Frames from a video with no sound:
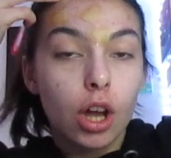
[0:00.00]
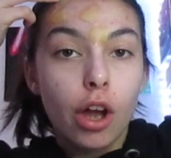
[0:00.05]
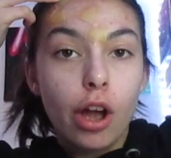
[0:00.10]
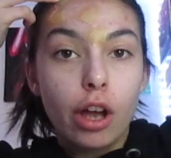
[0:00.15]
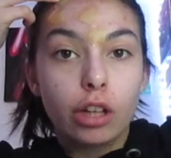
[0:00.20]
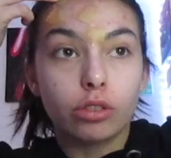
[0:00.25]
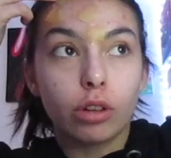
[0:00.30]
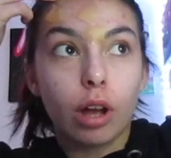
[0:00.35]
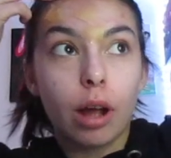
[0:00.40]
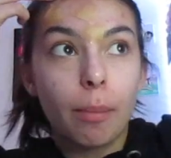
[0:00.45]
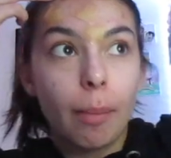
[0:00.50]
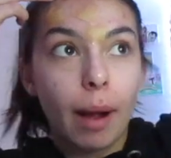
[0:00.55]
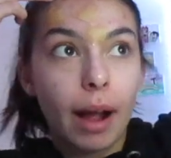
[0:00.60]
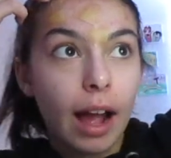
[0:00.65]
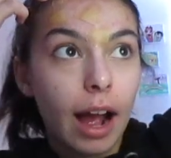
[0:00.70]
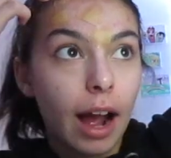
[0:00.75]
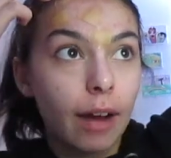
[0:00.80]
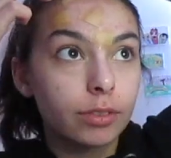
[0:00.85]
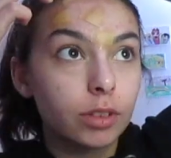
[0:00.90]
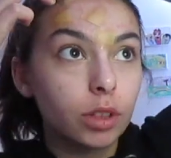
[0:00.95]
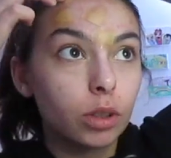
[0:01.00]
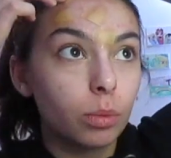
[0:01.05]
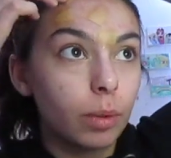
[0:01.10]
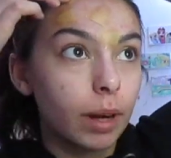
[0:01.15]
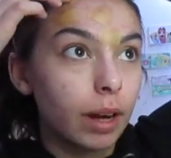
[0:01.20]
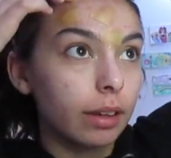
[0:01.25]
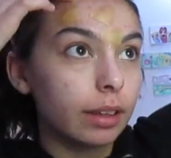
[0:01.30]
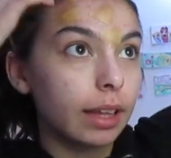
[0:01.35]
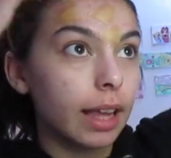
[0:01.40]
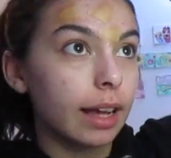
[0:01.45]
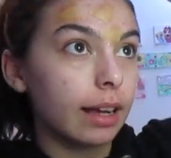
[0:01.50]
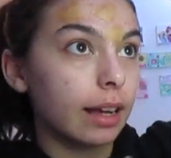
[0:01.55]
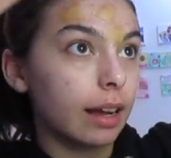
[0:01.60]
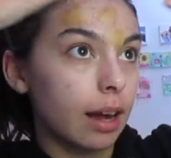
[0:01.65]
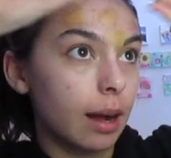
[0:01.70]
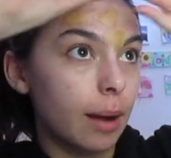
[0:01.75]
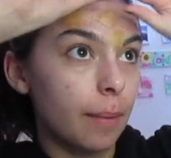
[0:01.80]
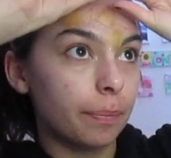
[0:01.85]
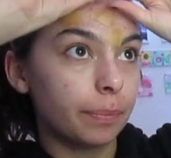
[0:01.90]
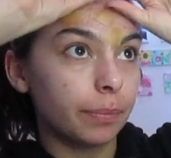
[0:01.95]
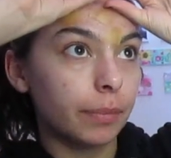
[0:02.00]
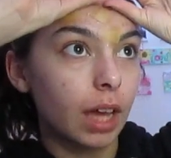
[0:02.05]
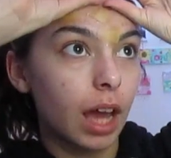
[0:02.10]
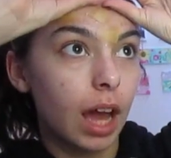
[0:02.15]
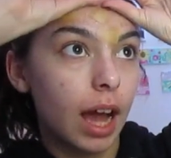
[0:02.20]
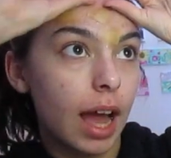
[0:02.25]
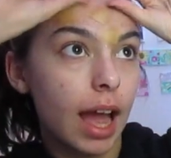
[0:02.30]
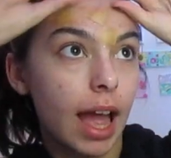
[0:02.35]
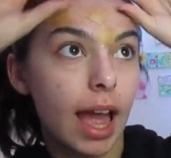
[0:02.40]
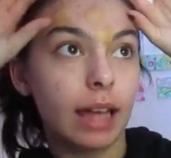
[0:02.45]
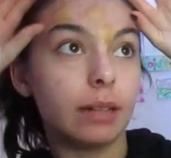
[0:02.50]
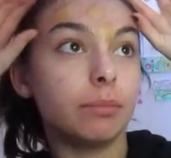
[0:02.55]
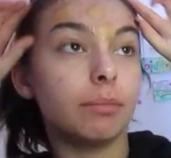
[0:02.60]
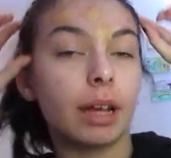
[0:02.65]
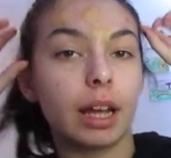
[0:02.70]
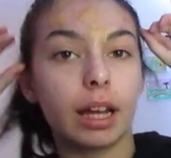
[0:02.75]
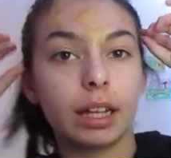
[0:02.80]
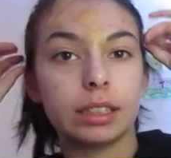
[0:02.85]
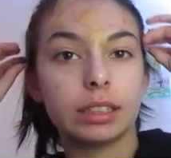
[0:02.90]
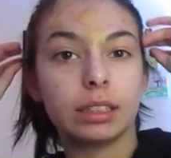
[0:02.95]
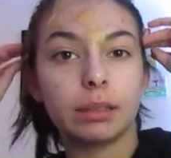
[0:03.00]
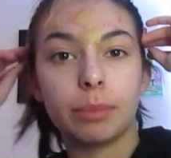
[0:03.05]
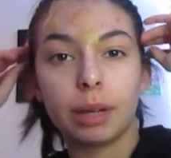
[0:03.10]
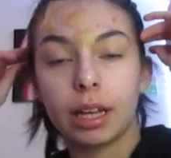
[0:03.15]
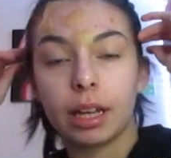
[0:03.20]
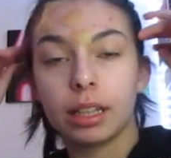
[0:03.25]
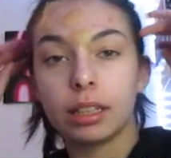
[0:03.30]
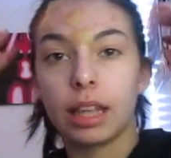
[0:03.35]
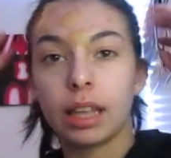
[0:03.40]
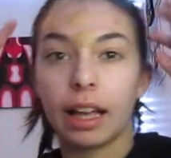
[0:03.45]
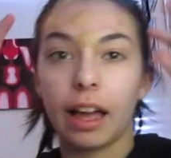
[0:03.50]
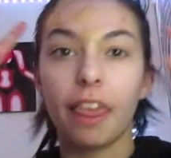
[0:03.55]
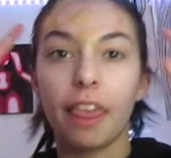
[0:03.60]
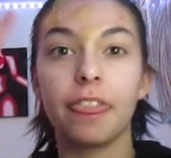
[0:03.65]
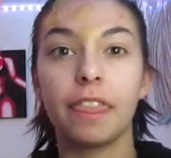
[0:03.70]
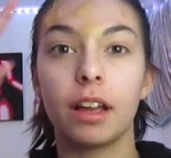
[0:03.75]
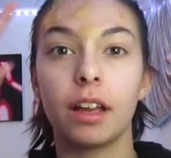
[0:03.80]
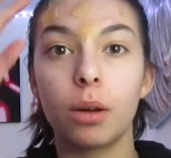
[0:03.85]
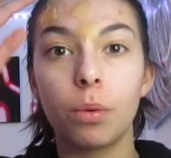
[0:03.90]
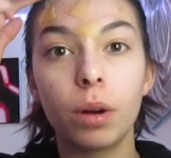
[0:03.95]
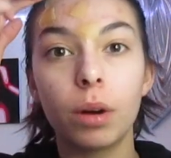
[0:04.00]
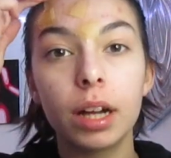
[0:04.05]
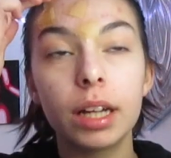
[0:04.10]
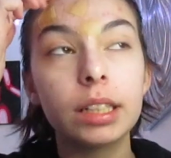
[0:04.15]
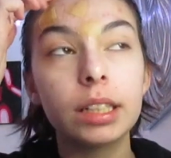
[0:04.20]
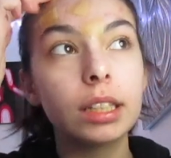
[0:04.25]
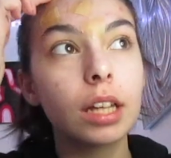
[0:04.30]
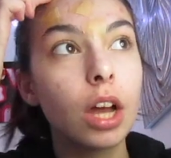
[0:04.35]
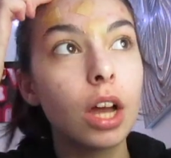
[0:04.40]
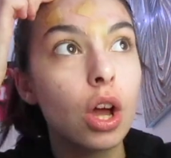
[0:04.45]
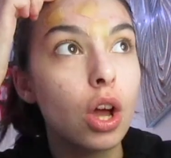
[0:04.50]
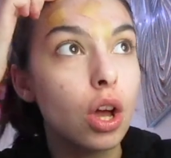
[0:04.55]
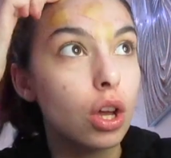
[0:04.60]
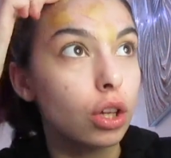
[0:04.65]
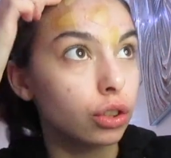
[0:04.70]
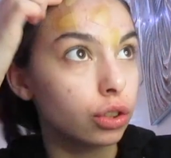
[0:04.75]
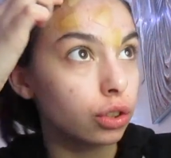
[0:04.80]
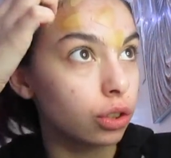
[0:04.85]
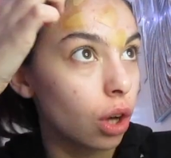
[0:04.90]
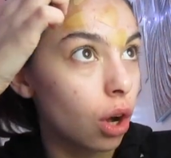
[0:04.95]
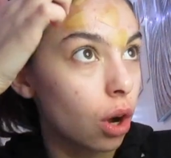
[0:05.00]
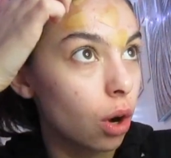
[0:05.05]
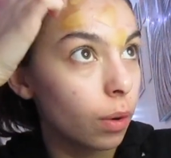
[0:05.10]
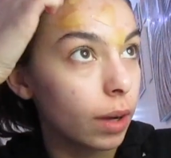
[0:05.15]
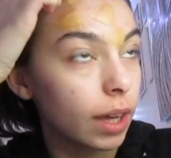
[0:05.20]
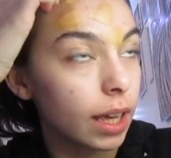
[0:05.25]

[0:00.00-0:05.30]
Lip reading: so I might have to wear, like, a headband to bed, like, a thick one, so